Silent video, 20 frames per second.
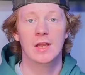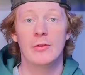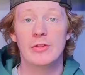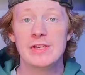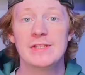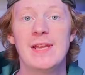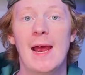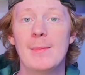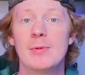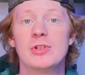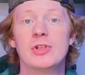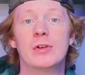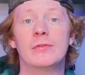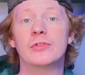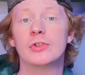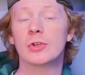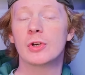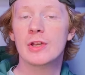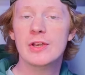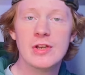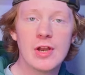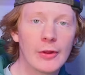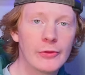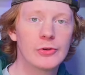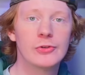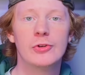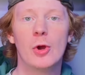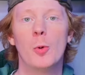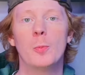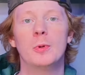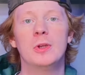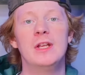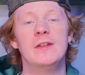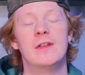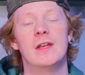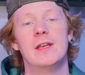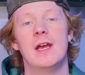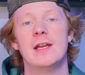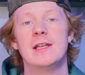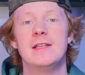Now these Diamond Turfs are another dope cleat
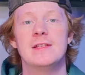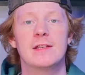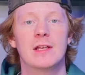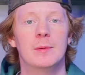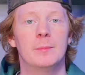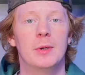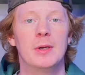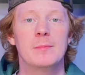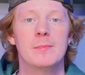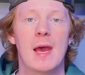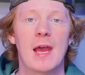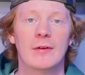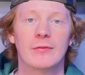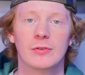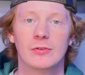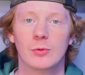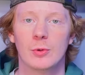that Nike's gonna bring back for